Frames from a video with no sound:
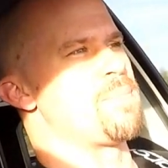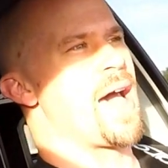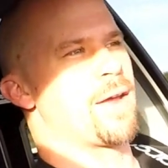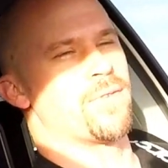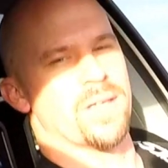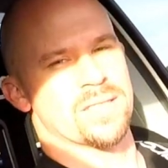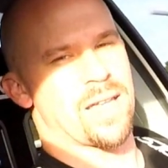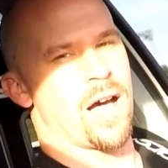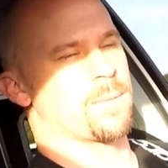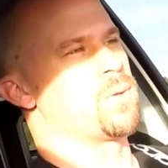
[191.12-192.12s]
bad for the
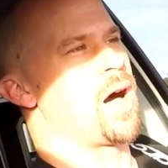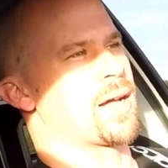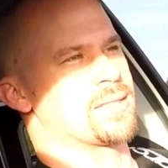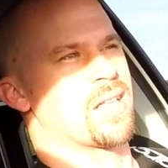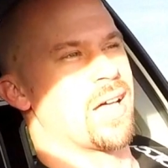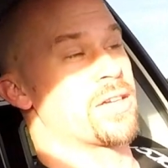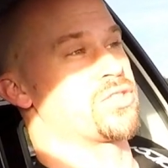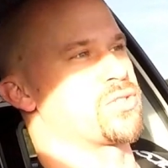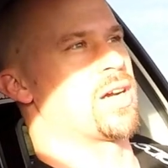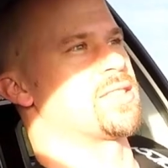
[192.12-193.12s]
stock block. There's a lot of
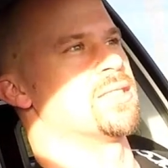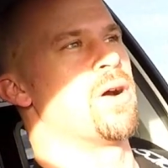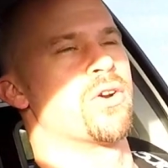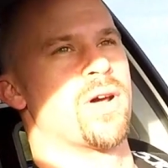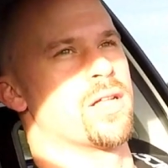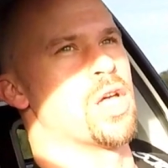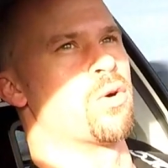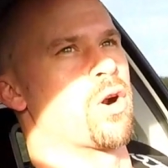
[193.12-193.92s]
stress on the motor at a lower